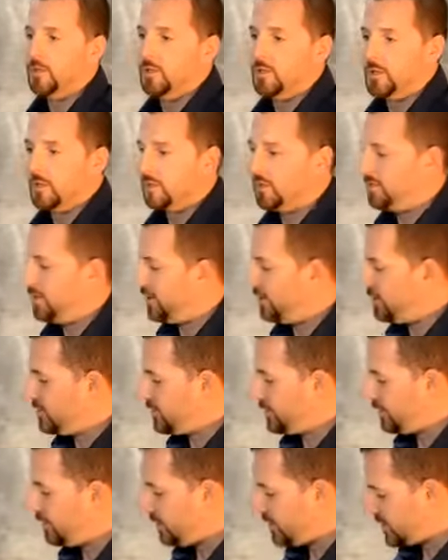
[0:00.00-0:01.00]
The other thing to
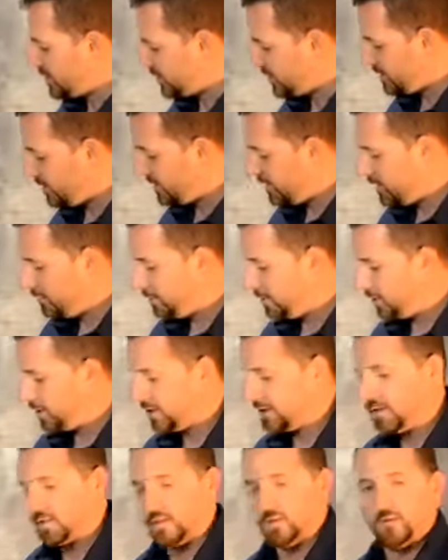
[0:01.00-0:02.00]
do is keep a look
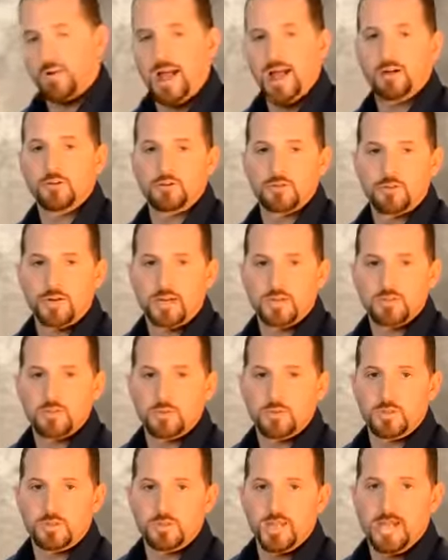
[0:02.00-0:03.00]
at the ground drains
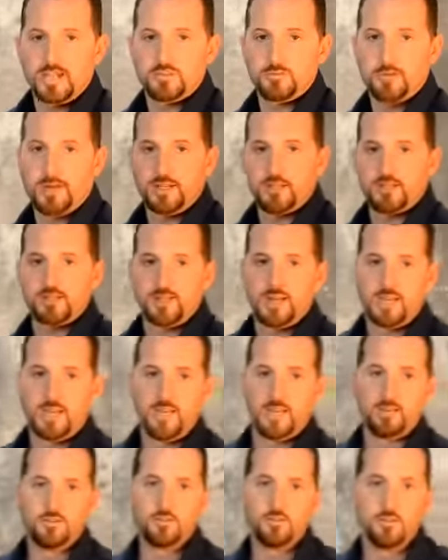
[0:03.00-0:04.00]
where the downspouts tie
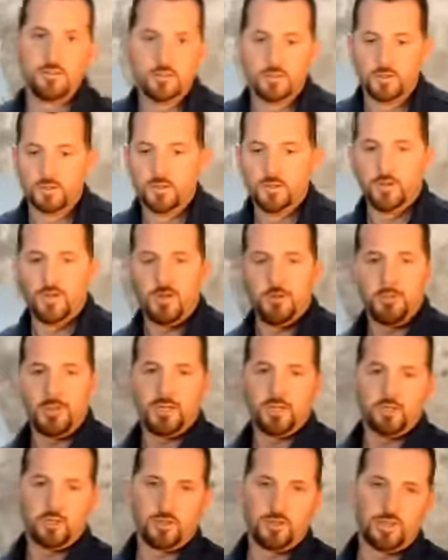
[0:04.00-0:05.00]
in and
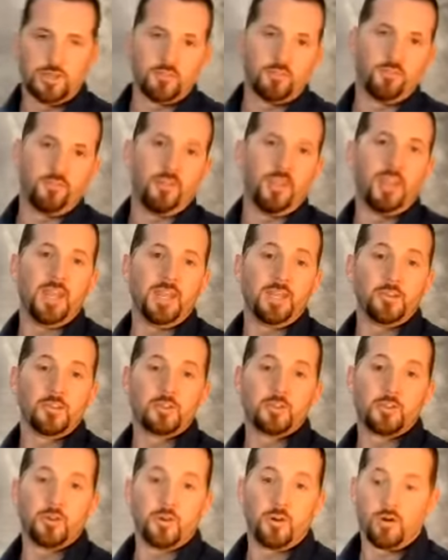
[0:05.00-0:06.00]
make sure that the
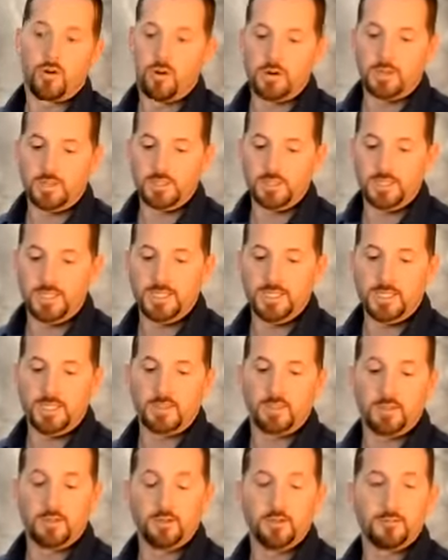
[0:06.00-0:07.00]
fittings are clean and
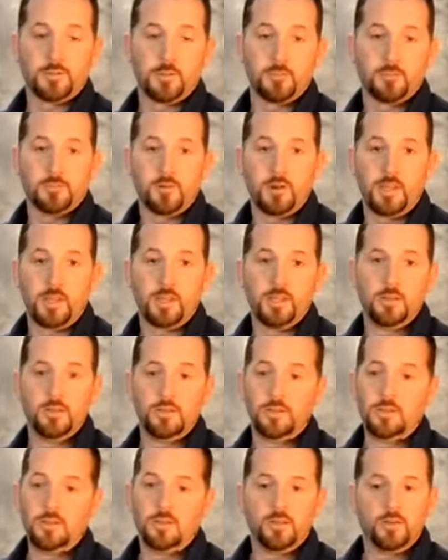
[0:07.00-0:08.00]
clear of debris.
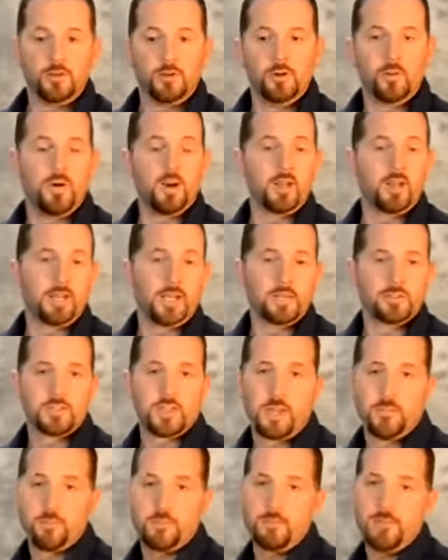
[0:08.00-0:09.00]
You don't want a
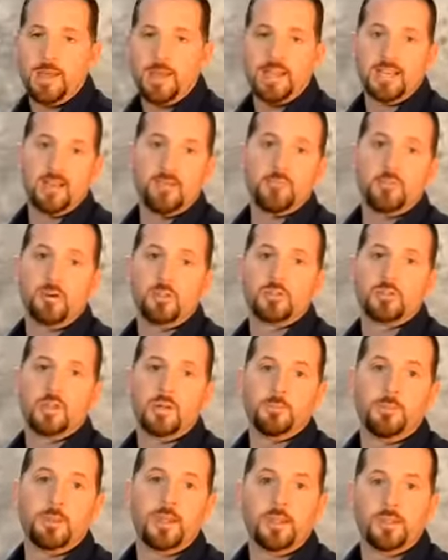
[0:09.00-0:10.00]
landscaper backing mulch
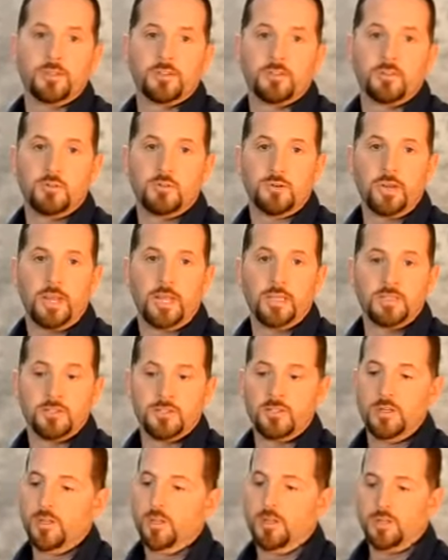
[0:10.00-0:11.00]
up against the
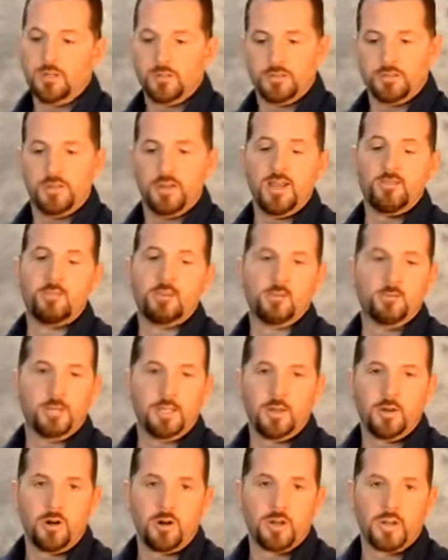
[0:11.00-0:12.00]
drains because
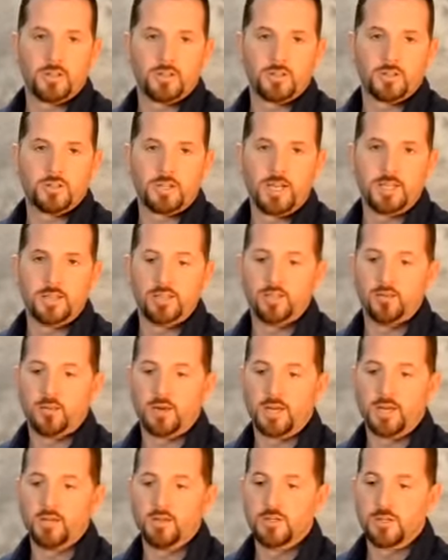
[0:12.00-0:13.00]
inevitably it all gets inside the
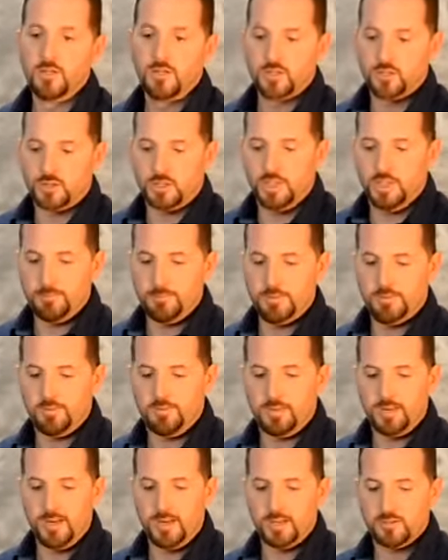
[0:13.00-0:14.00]
drain. So keep the
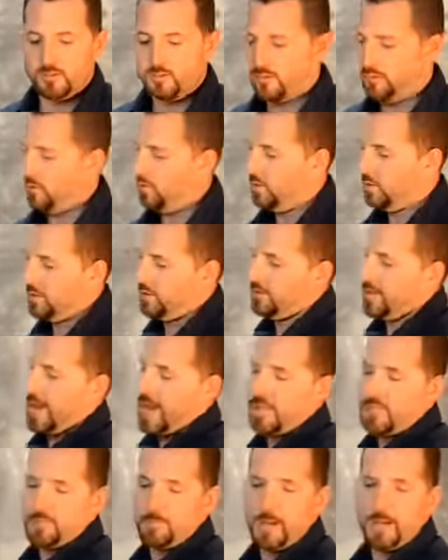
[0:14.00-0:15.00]
fittings where the
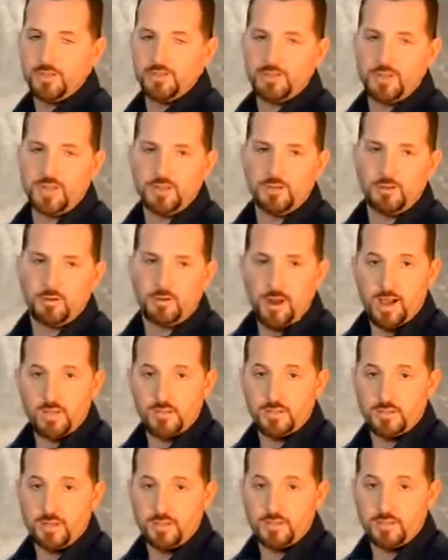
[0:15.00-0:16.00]
downspouts and the
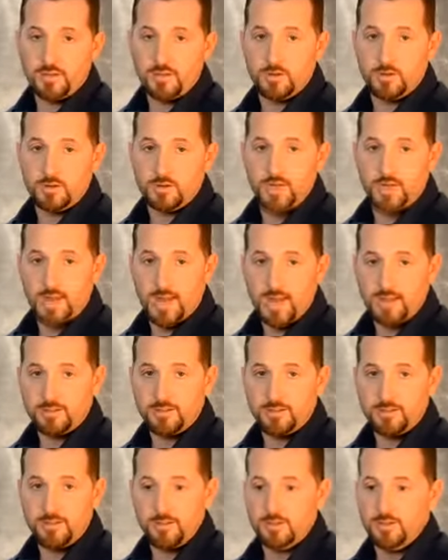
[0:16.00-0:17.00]
ground drains
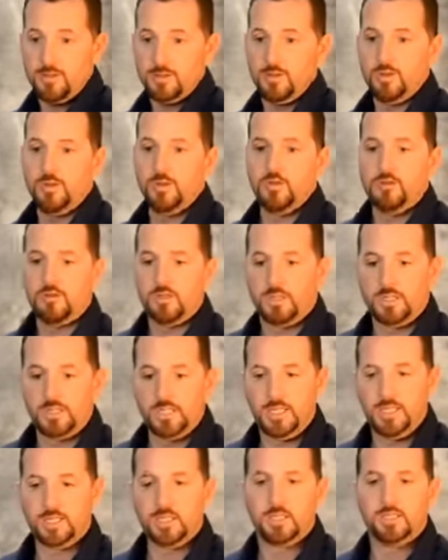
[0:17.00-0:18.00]
connect
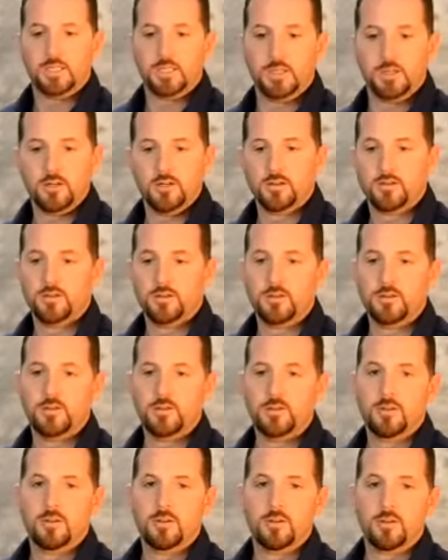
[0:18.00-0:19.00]
clean and clear
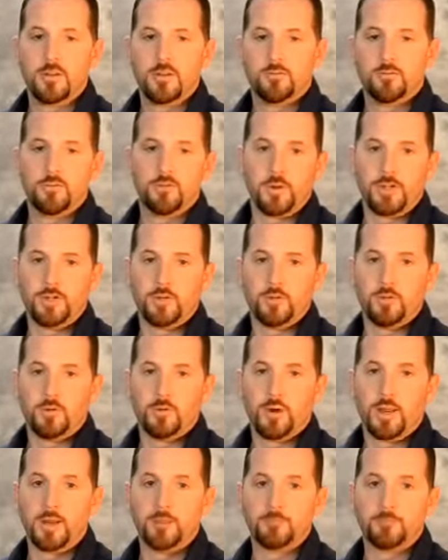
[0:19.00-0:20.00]
and free of
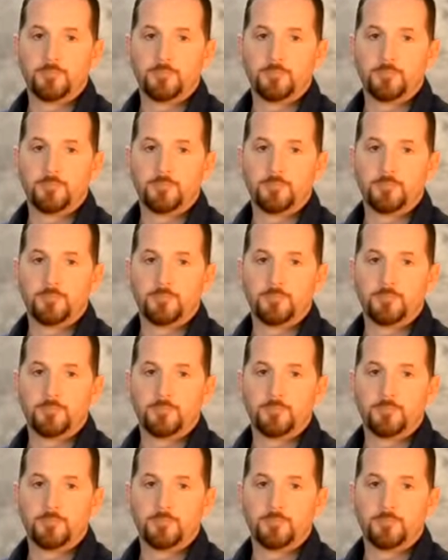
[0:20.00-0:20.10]
debris.